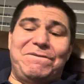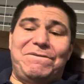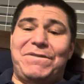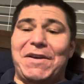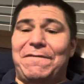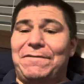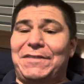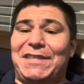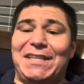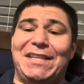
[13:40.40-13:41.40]

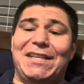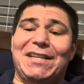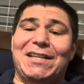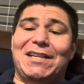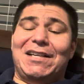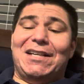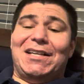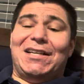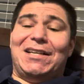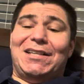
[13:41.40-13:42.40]
50
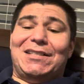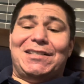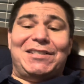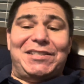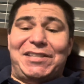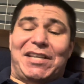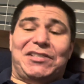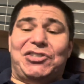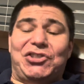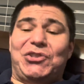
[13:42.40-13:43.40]

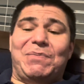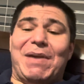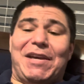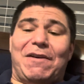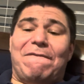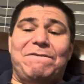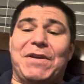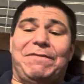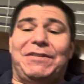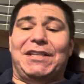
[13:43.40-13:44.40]
cents to make a
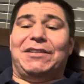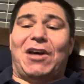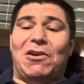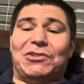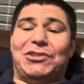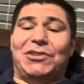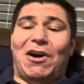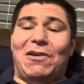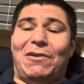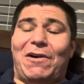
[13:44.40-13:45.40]

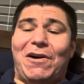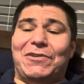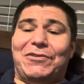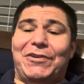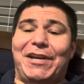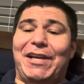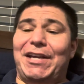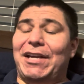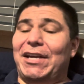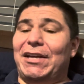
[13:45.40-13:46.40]
$15,000
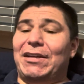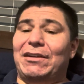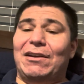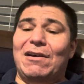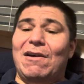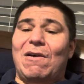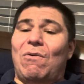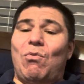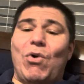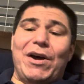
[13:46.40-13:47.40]
entree and
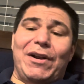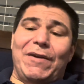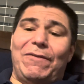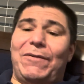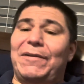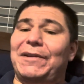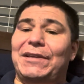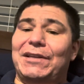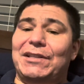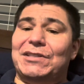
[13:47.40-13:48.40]
whatever it
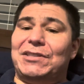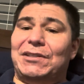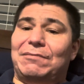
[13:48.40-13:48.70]
is.